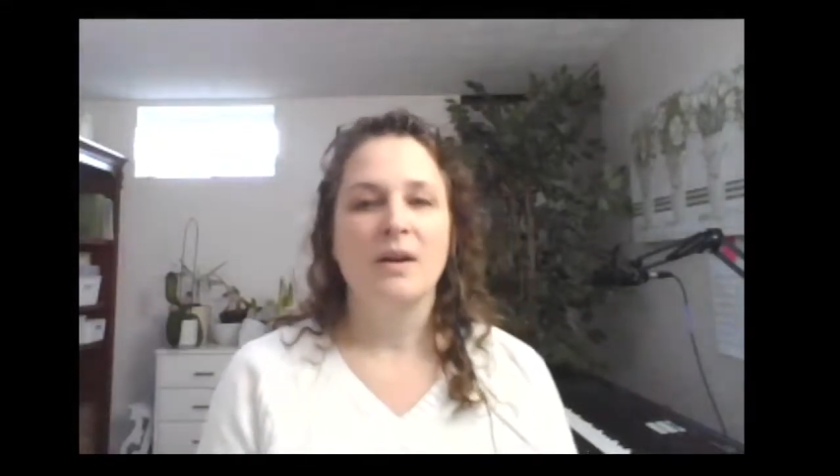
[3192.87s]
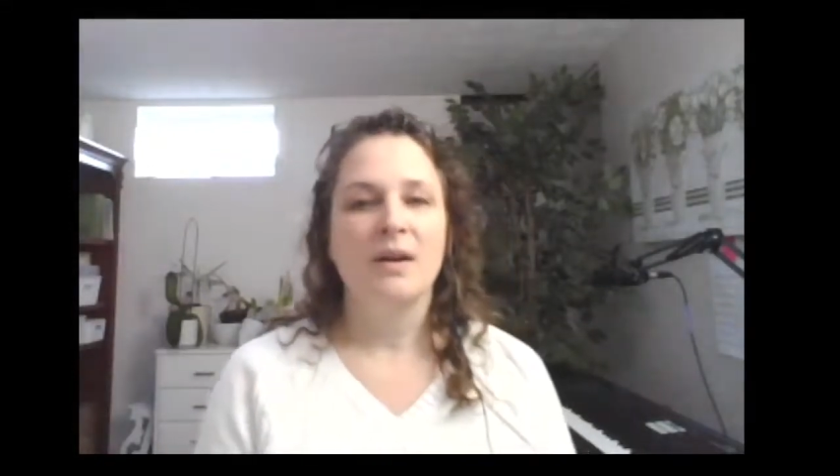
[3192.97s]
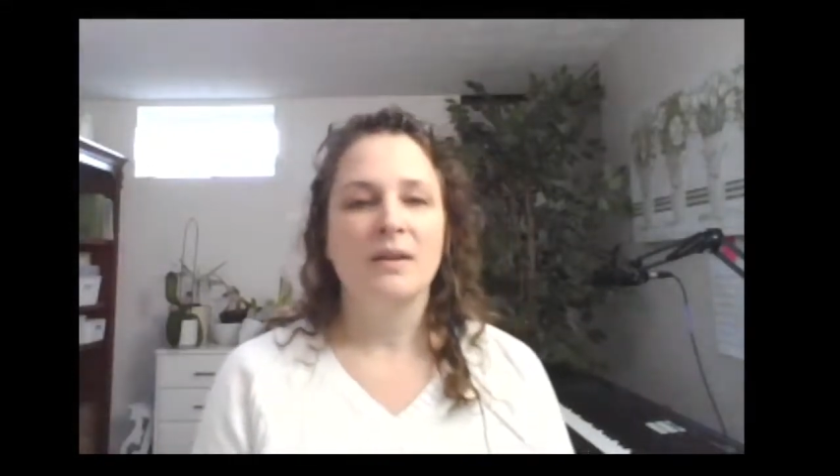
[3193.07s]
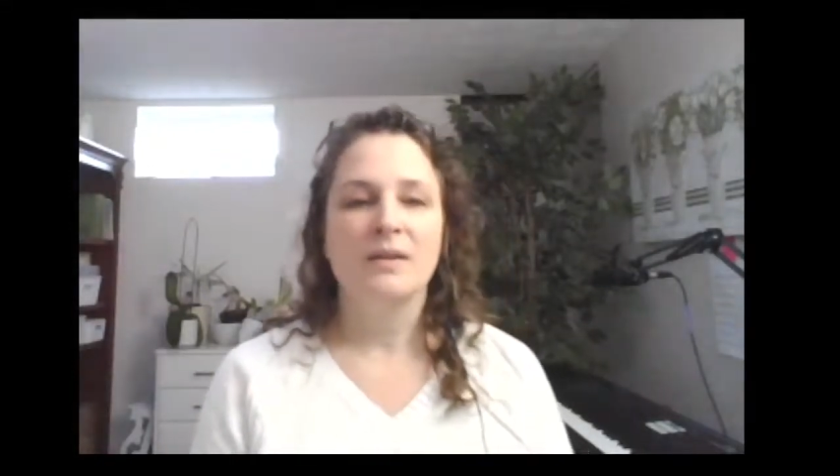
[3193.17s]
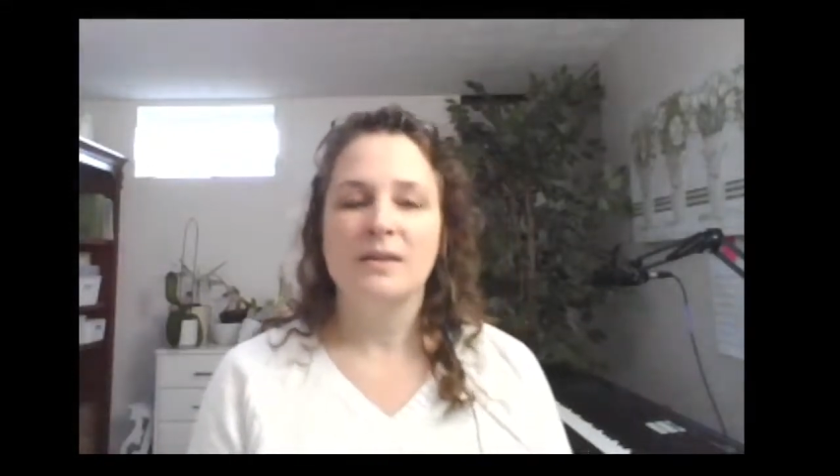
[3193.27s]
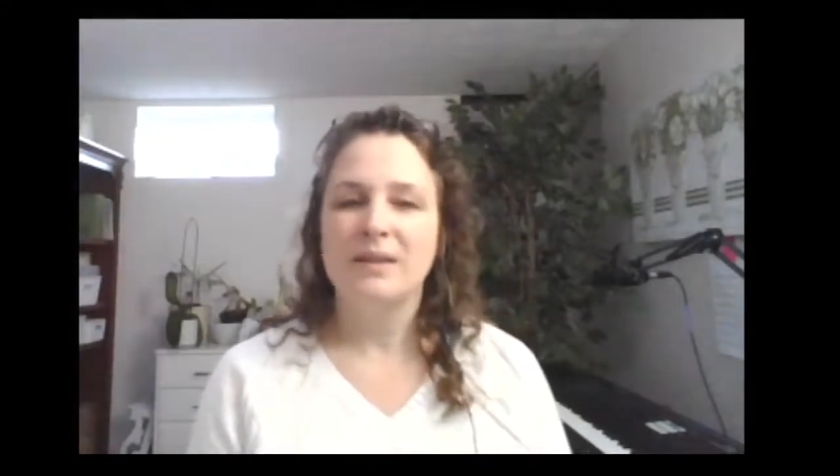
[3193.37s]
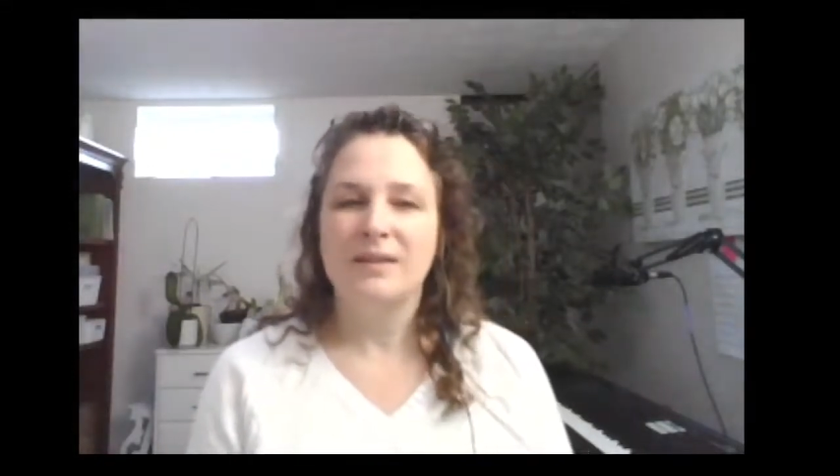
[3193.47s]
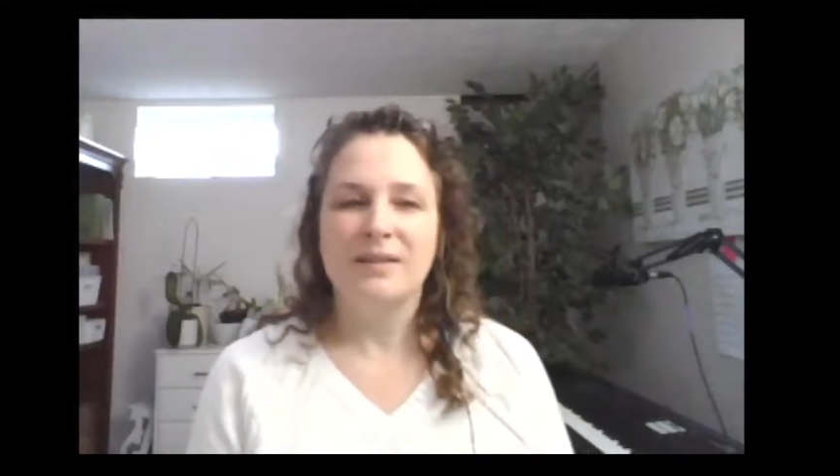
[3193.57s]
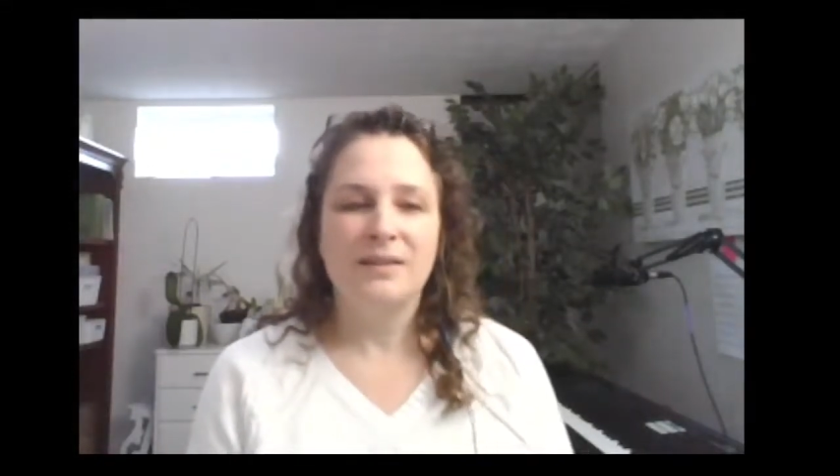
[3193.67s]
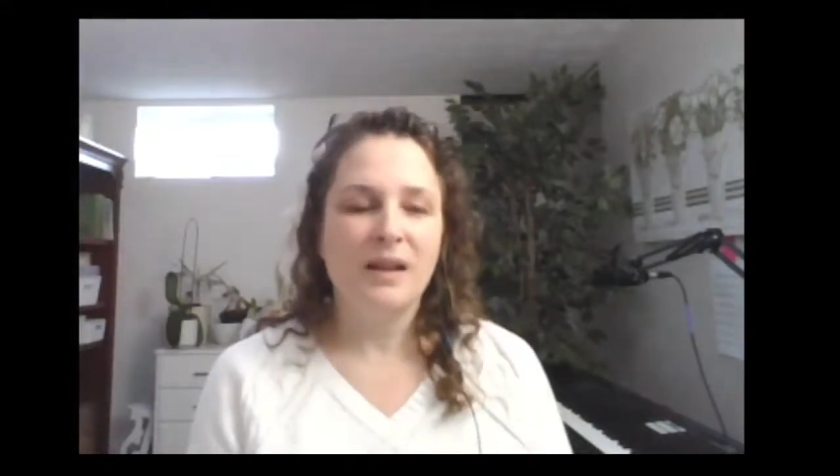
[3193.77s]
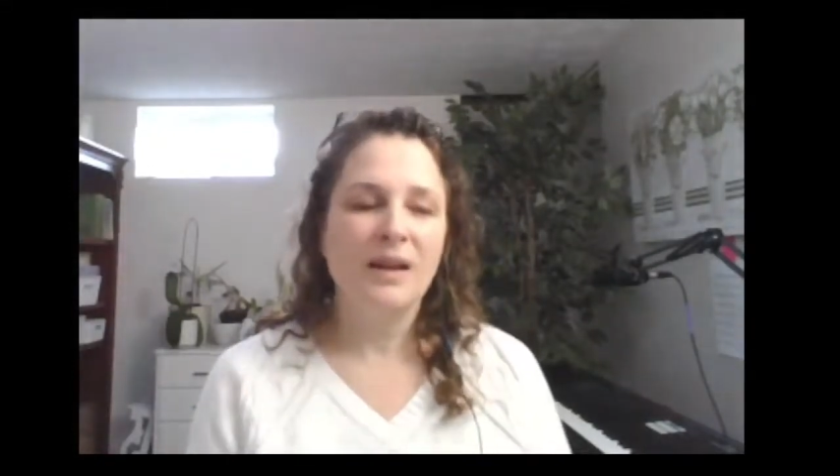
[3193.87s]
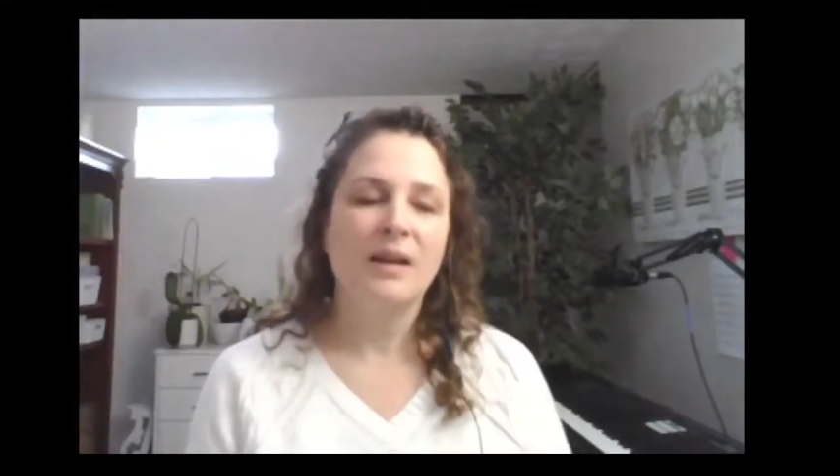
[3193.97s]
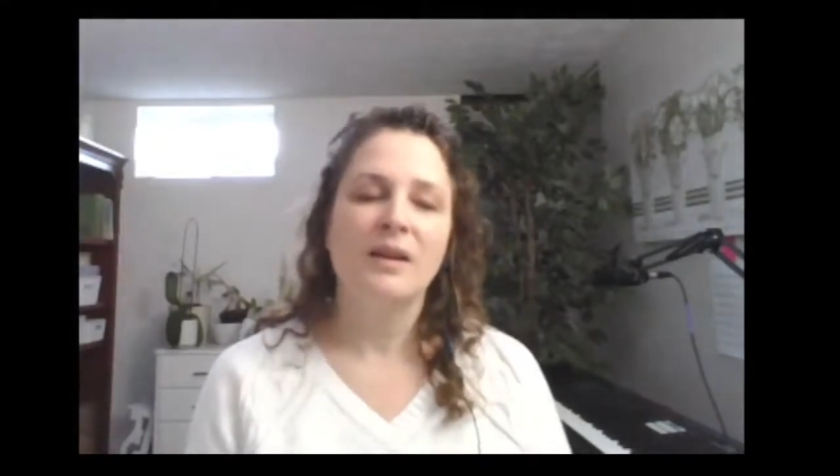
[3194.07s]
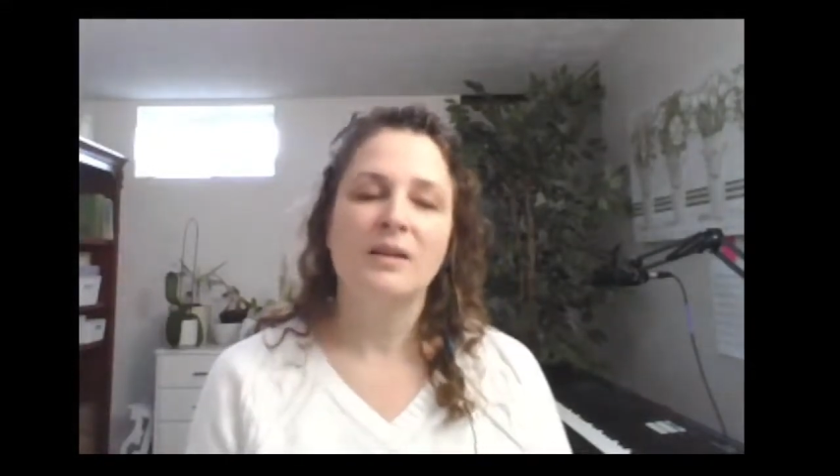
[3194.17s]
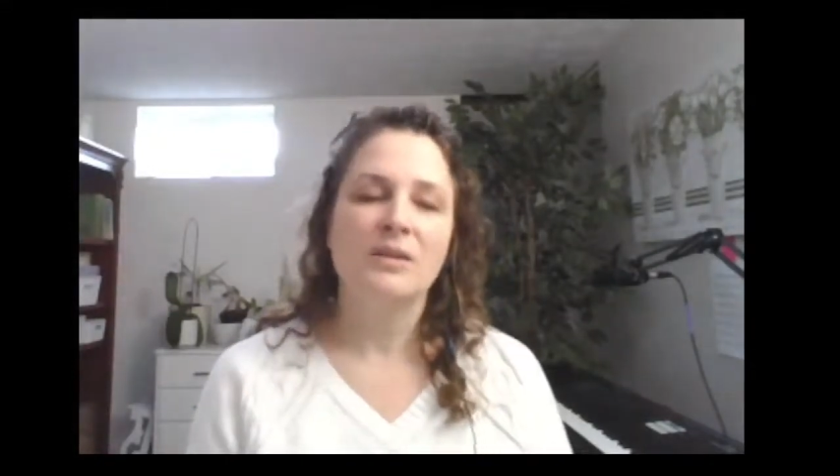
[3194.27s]
And I was like,
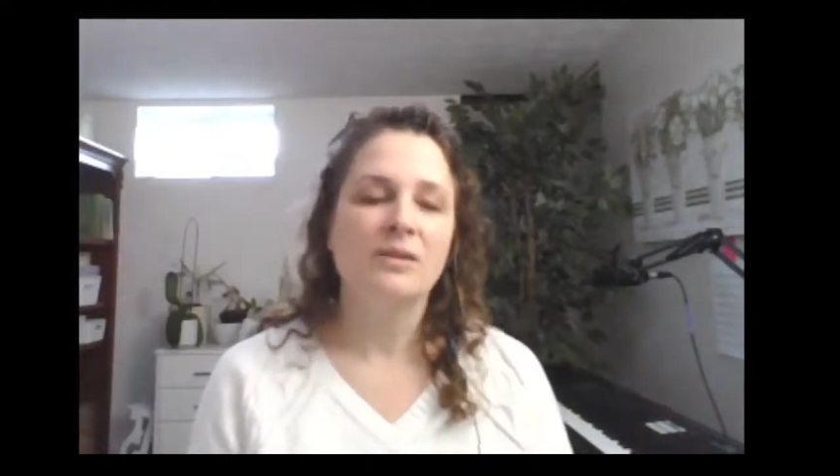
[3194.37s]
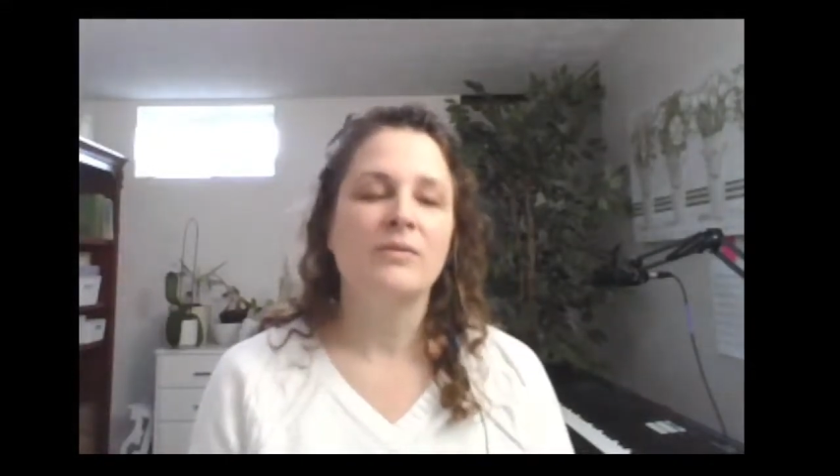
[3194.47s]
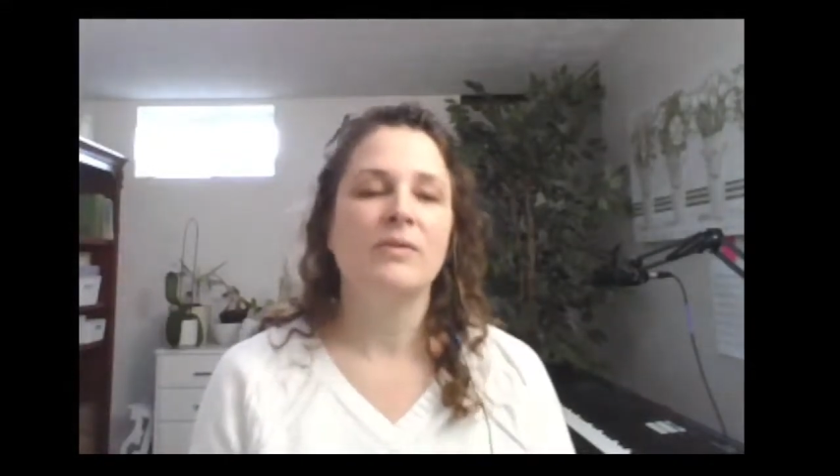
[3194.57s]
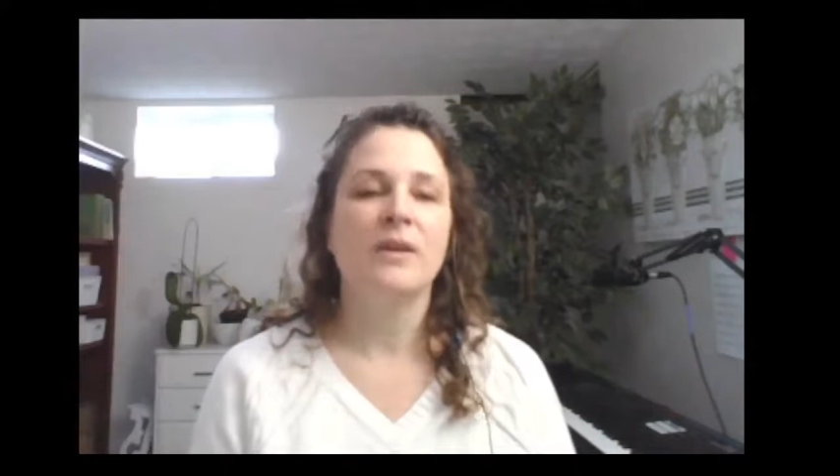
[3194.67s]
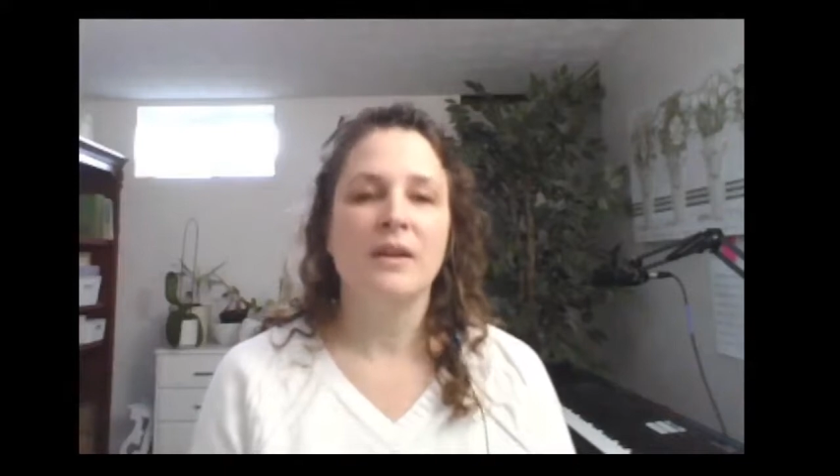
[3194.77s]
"Yeah, I just feel